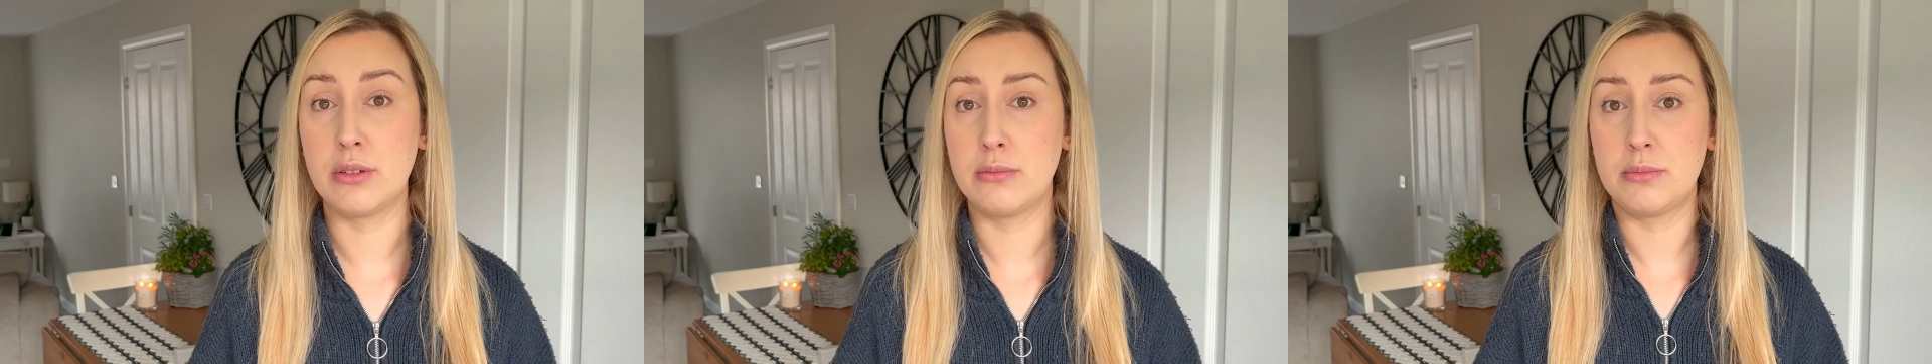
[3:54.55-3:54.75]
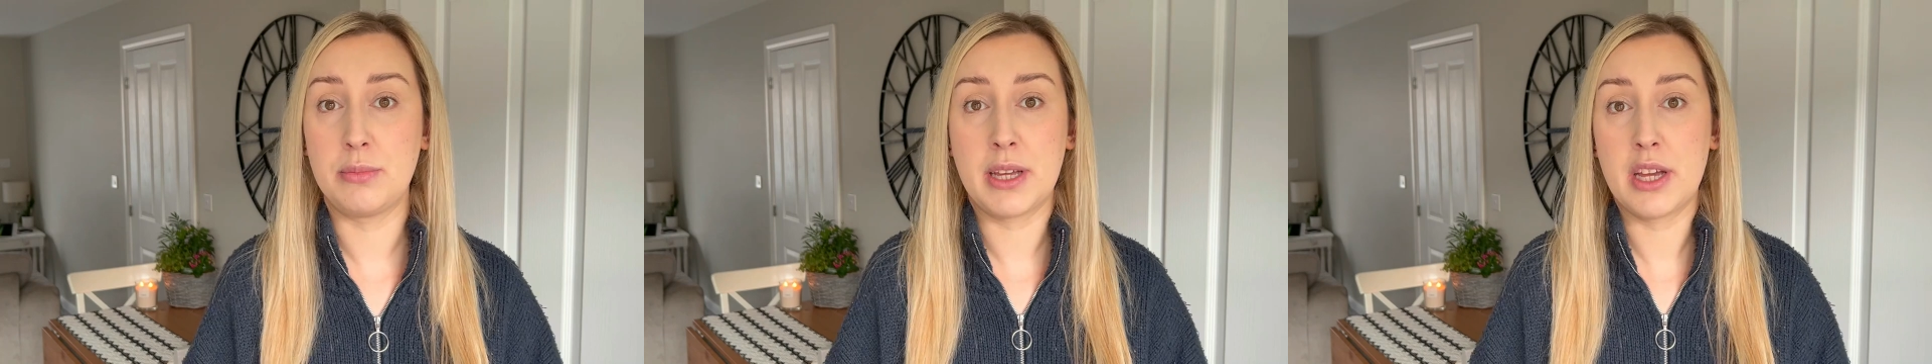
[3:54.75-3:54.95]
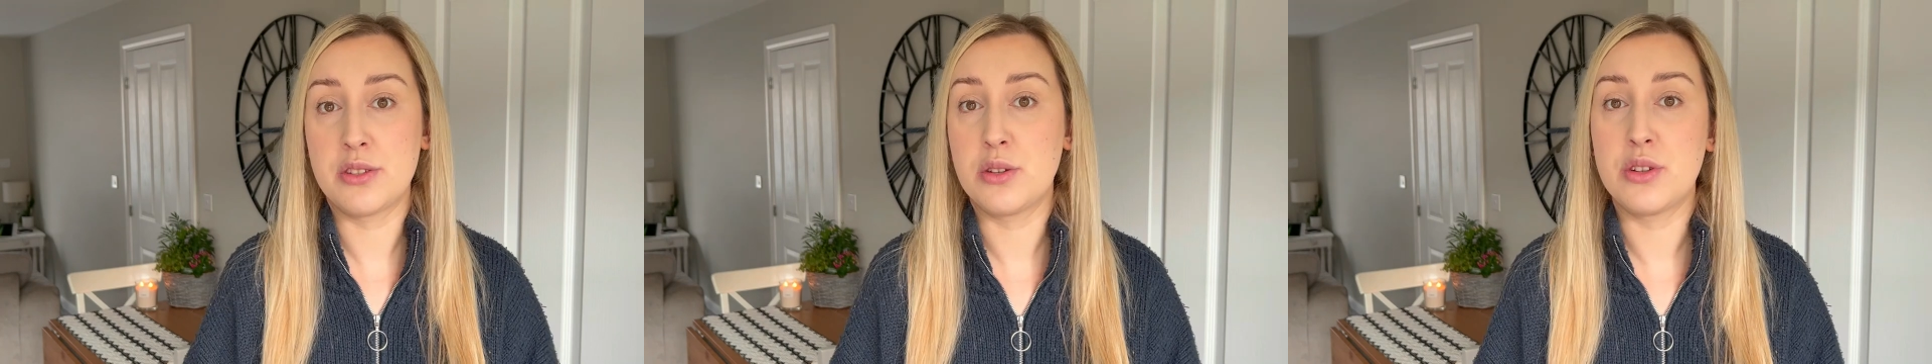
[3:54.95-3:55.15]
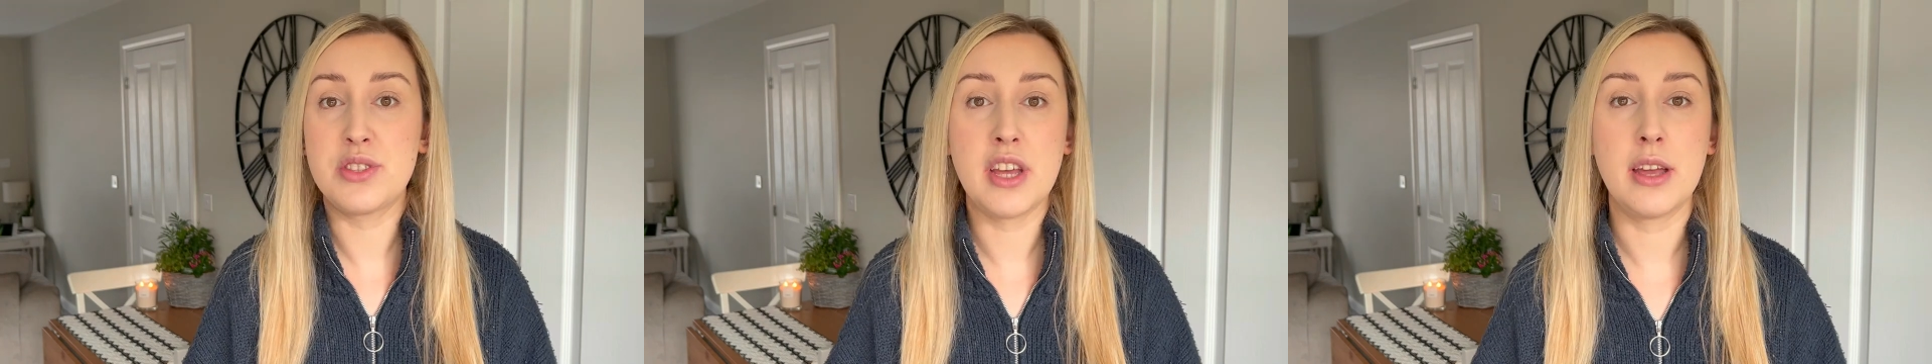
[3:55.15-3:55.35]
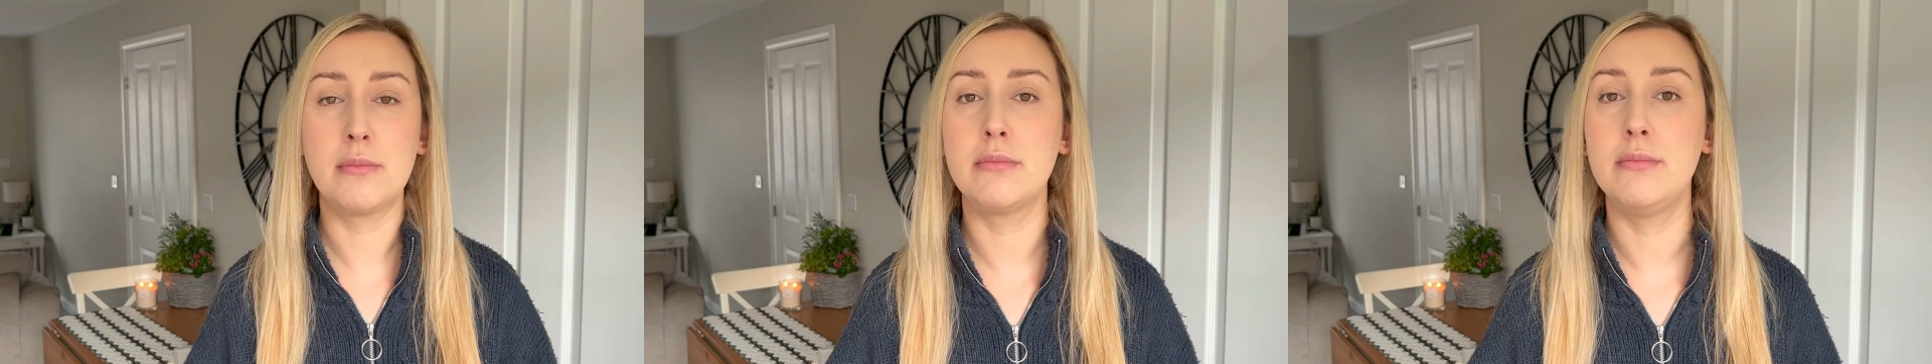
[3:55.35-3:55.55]
because
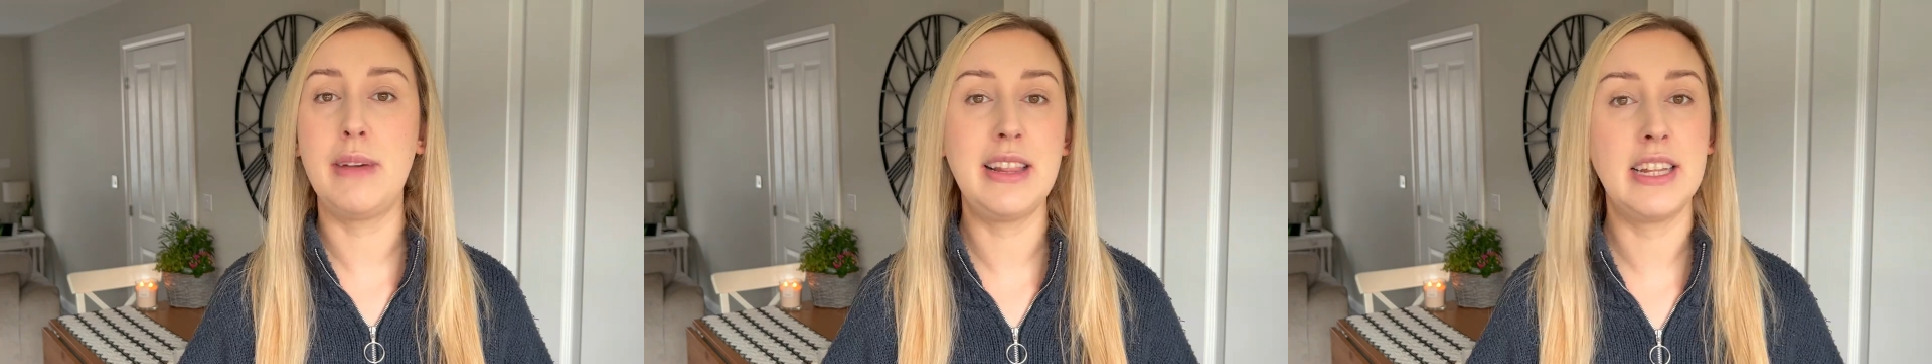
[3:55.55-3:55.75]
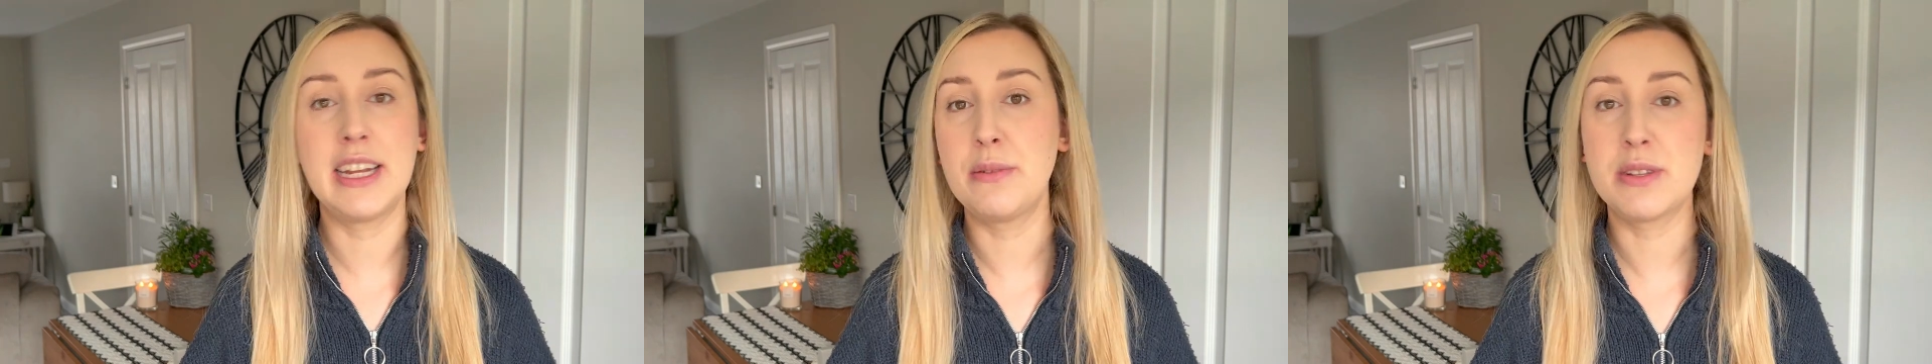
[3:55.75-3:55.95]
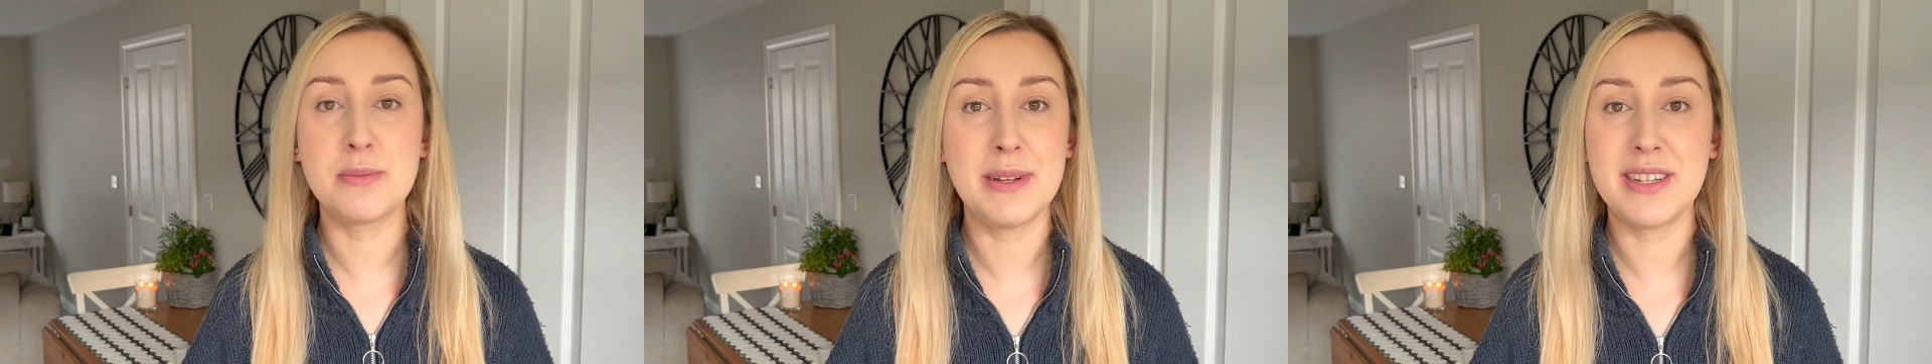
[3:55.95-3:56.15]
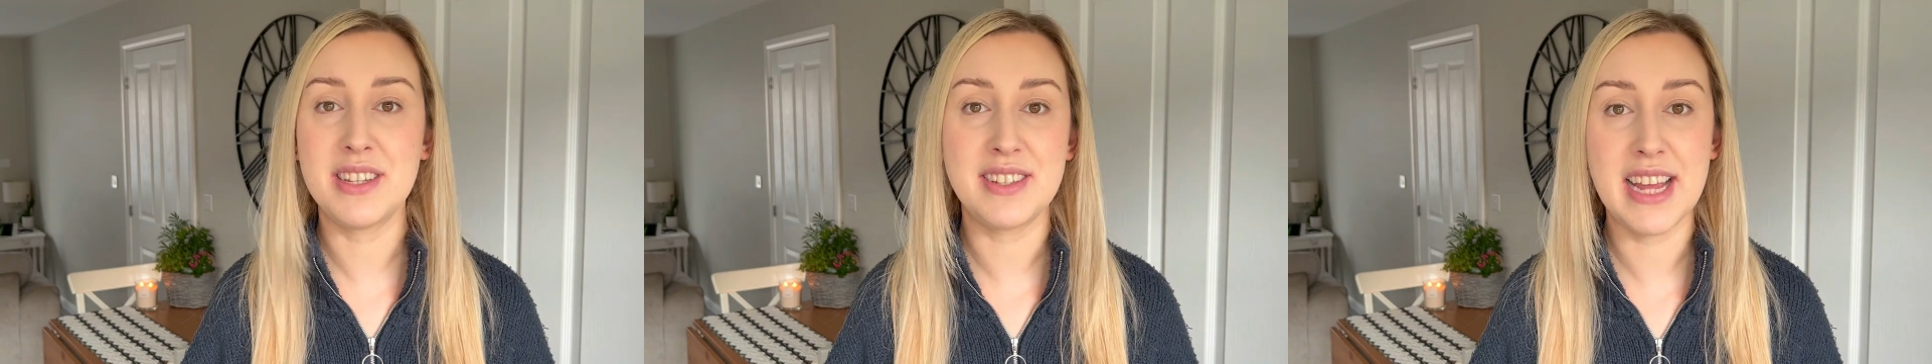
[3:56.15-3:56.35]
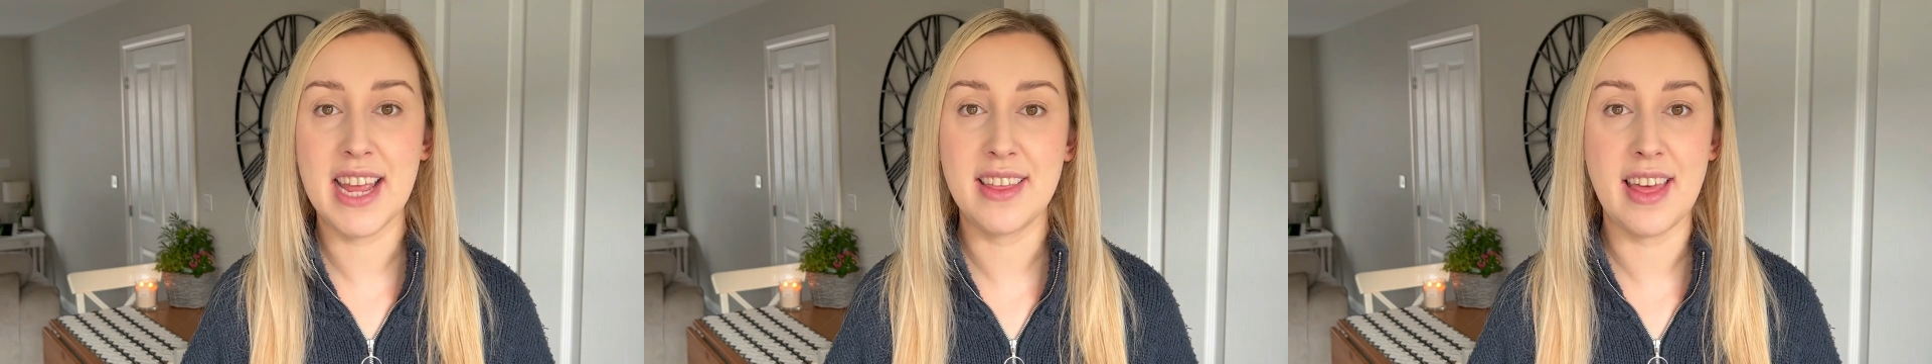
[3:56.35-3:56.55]
also Melanie was meant to
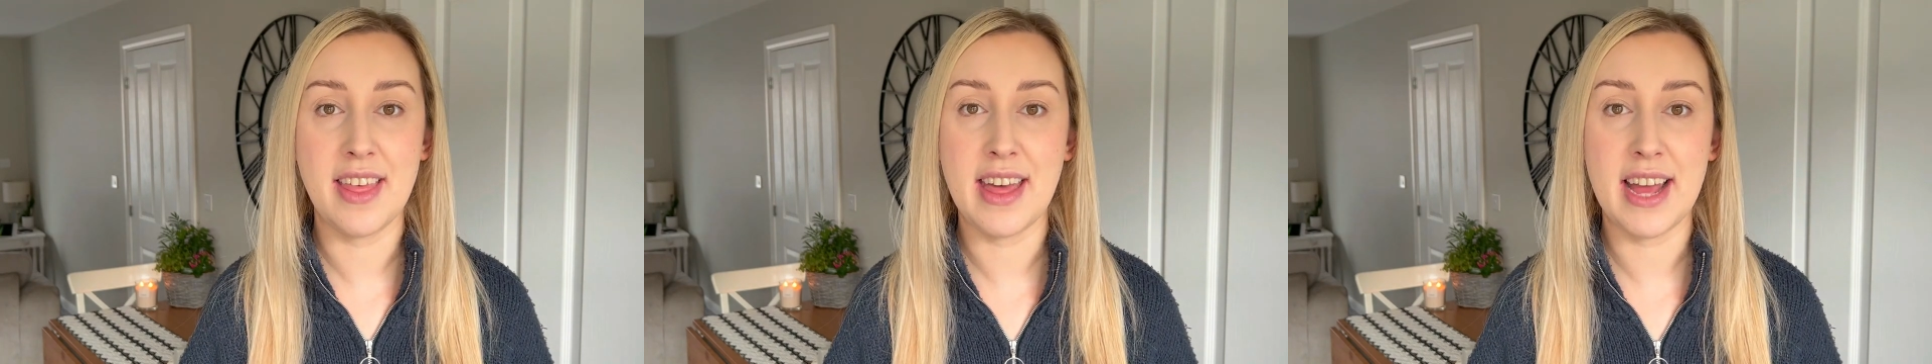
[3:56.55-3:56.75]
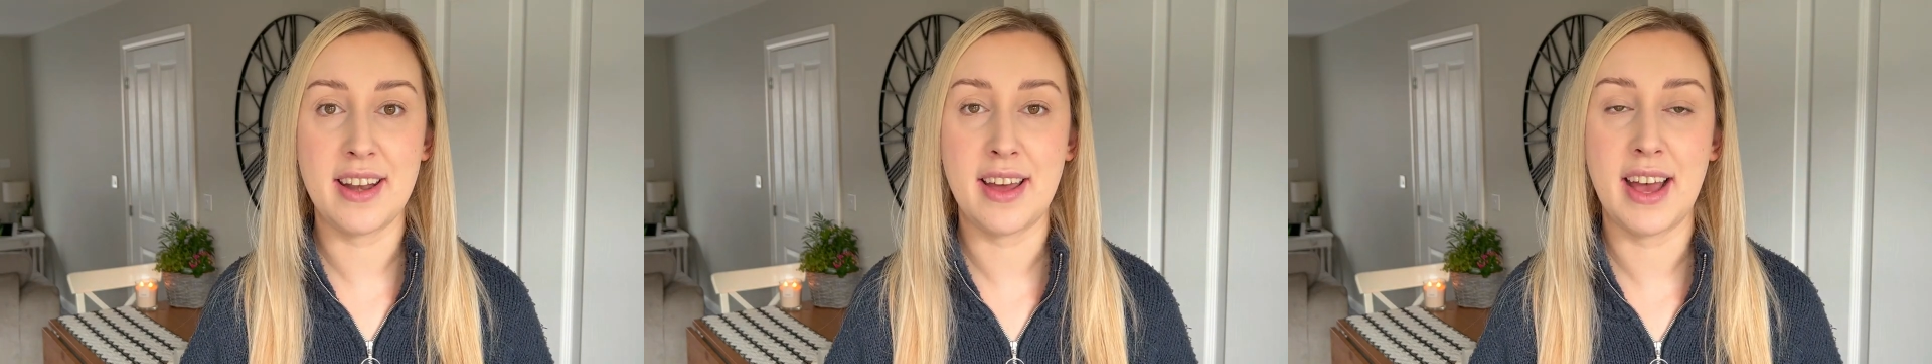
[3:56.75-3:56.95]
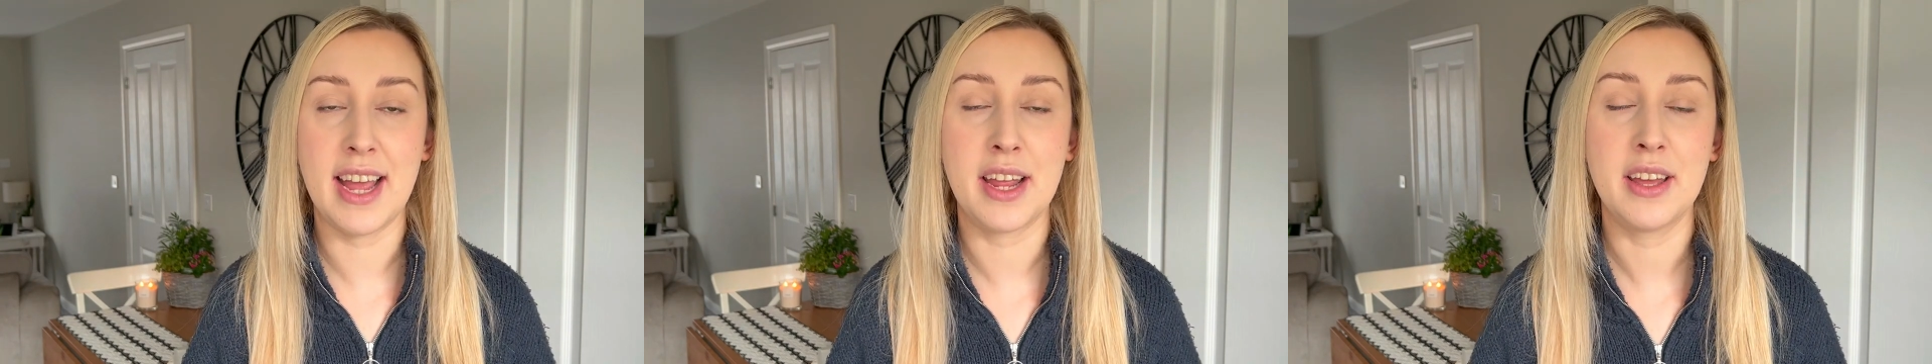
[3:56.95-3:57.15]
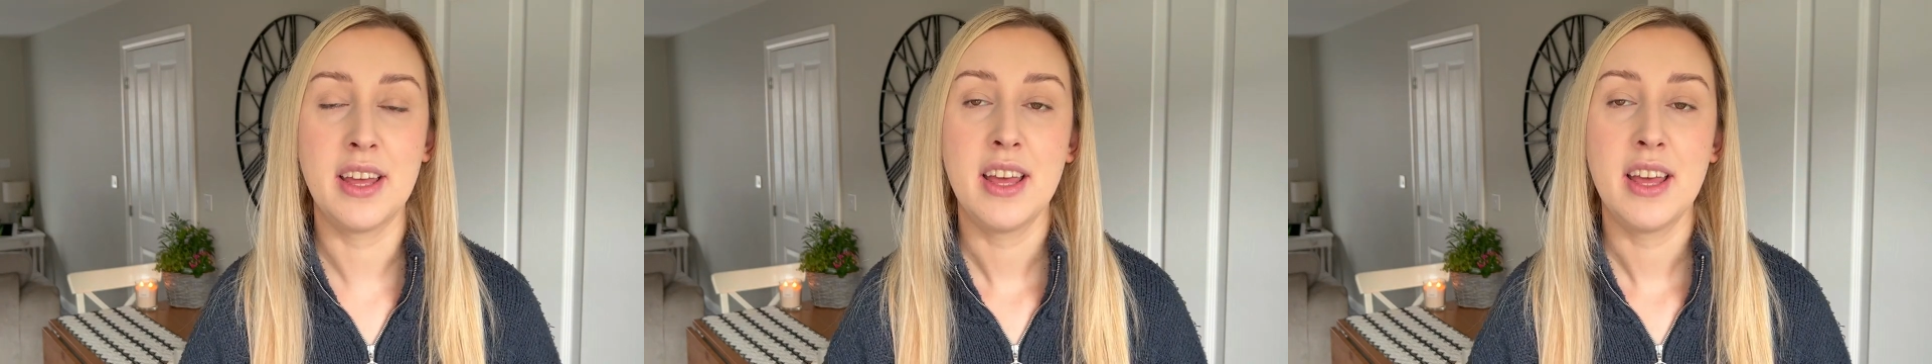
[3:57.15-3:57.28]
stay there that night,